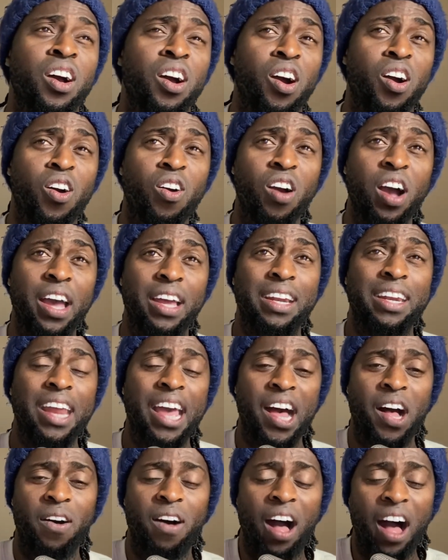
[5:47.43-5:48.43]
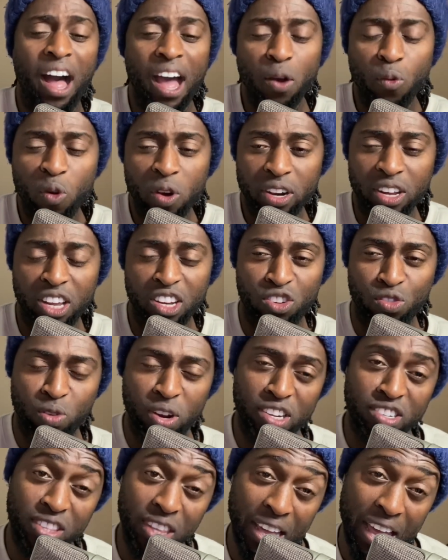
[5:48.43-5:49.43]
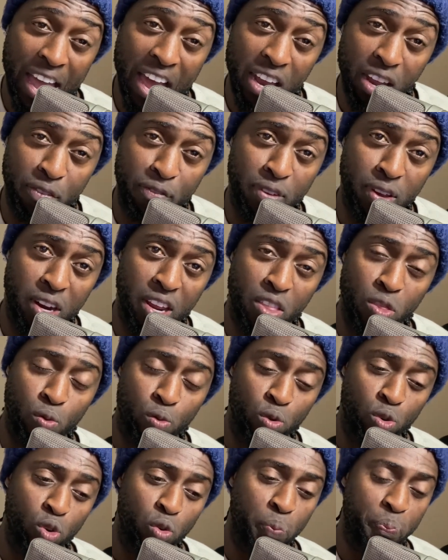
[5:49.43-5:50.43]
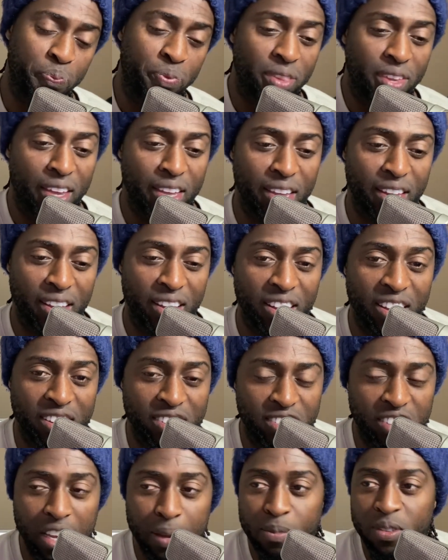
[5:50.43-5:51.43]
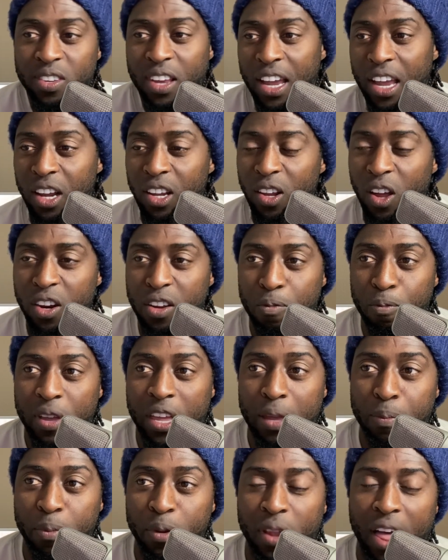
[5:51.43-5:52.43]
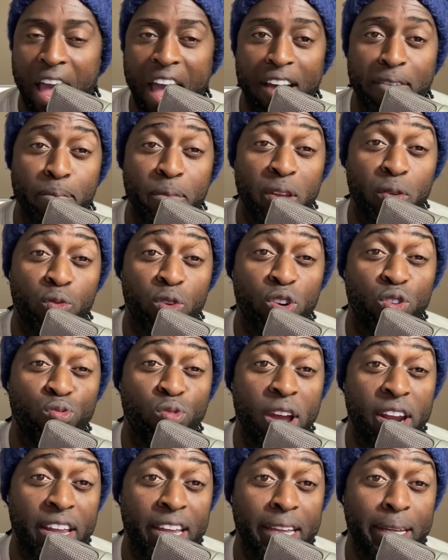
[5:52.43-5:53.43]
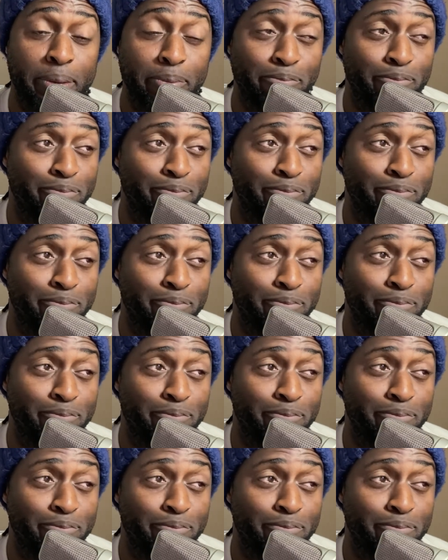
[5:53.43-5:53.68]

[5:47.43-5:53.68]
All right, now I want to address the elephant in the room. It seems like a lot of people have been regretting